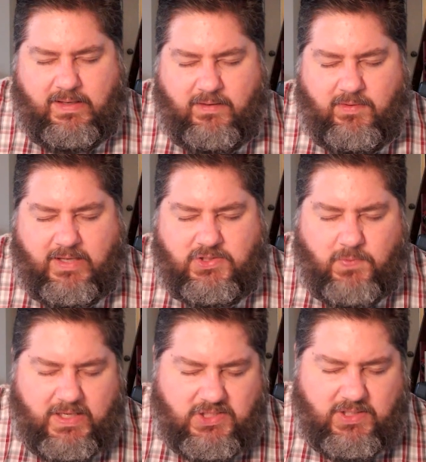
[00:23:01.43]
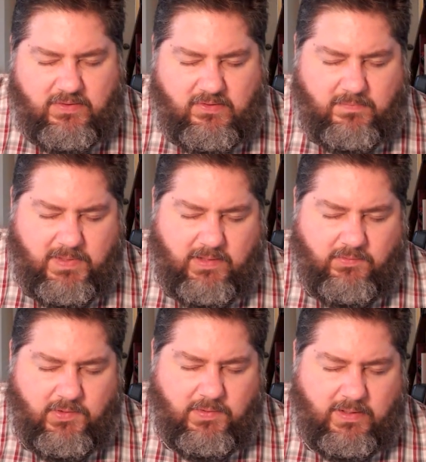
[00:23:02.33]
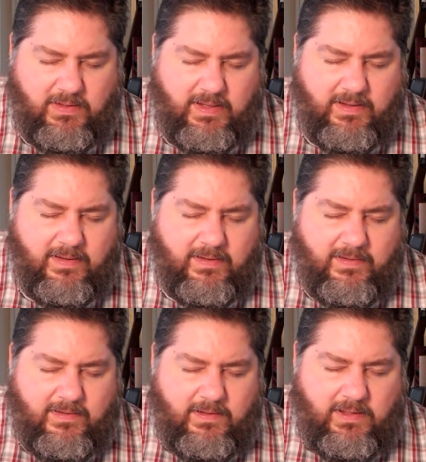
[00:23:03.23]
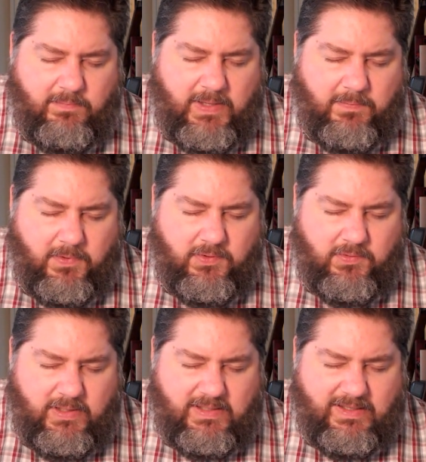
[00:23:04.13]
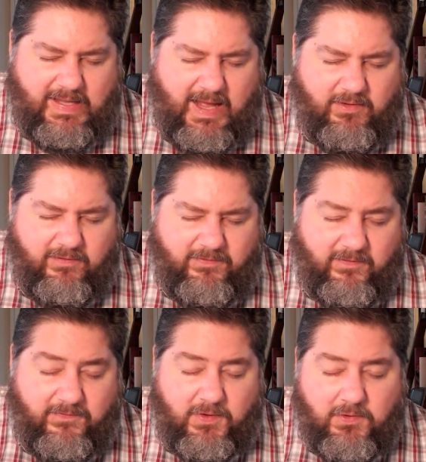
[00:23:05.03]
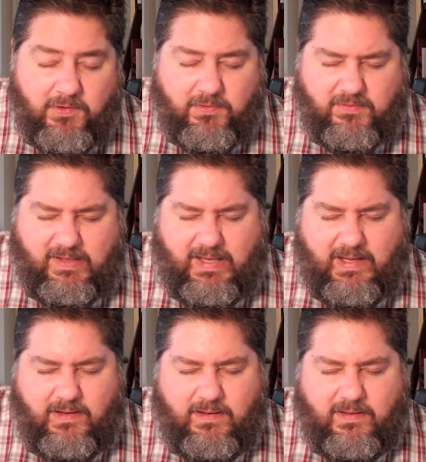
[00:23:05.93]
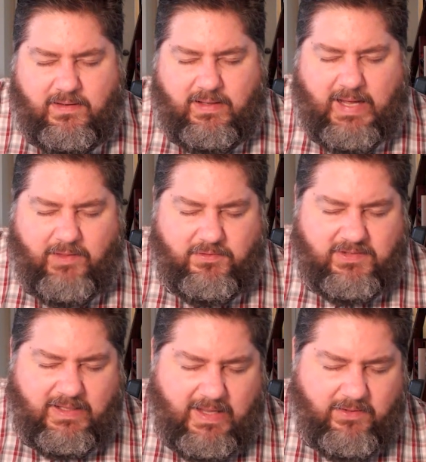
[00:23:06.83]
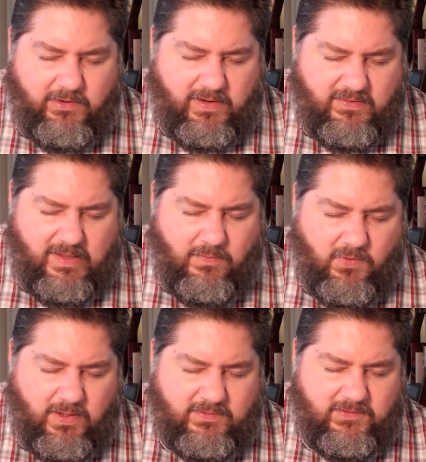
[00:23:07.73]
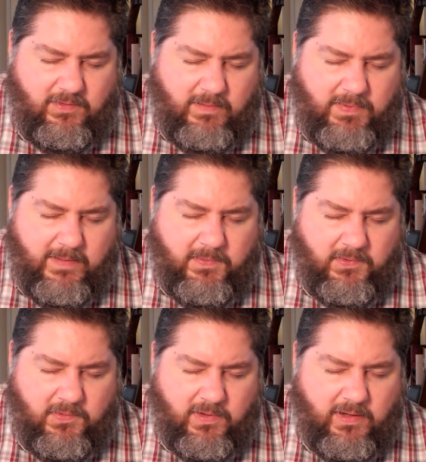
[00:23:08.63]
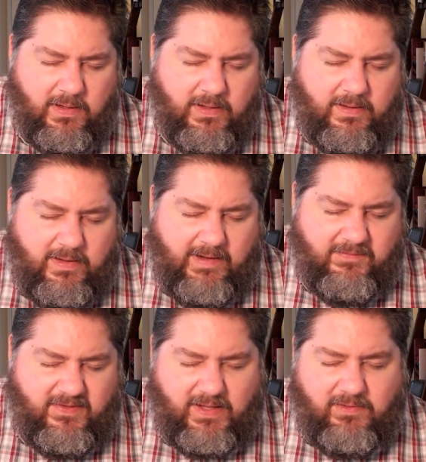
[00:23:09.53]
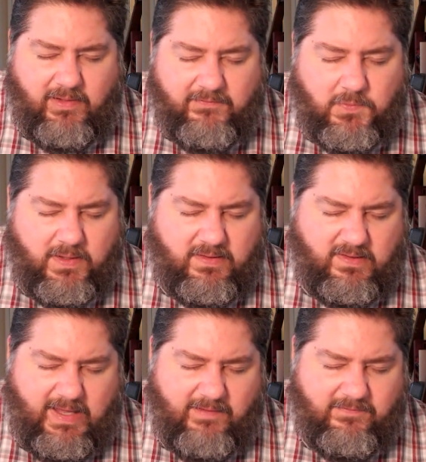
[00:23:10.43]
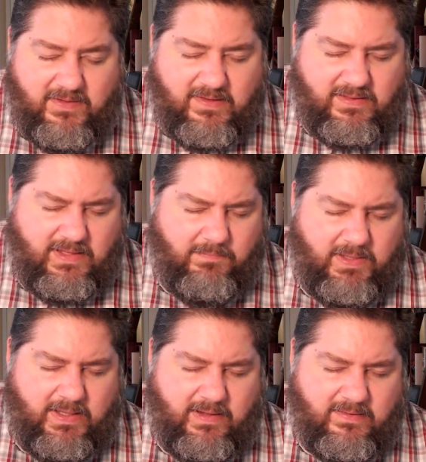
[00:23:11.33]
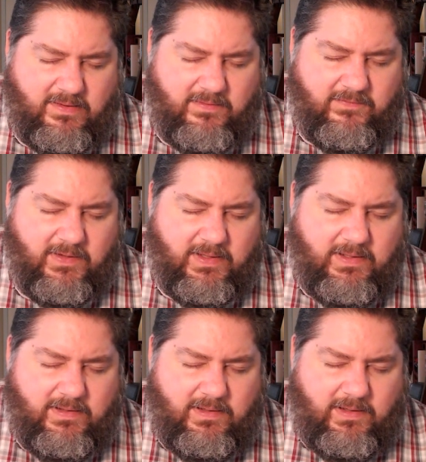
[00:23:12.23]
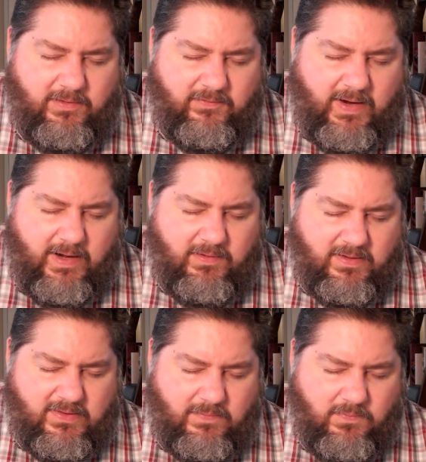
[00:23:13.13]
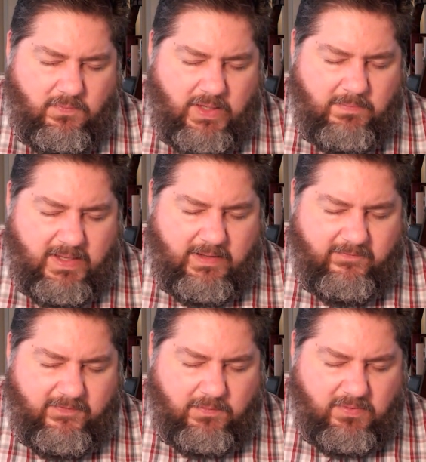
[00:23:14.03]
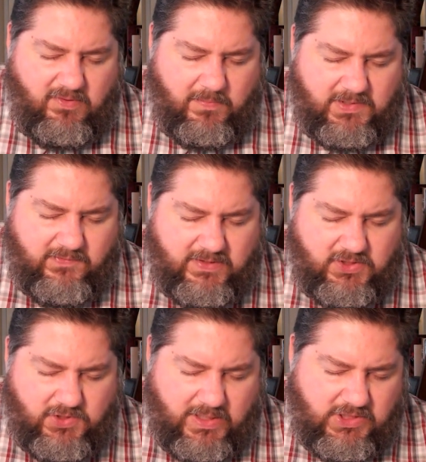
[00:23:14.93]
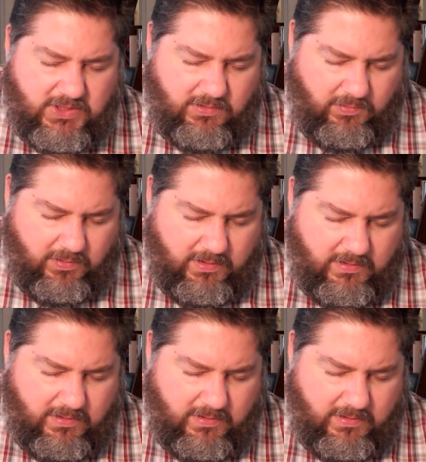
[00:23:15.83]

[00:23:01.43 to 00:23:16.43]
graduations are being ruined, that uh, people who need to gather for funerals can't gather together as they want to, that people who are have sick loved ones can't visit them because of uh, the virus, and we can be filled with so much frustration, Lord.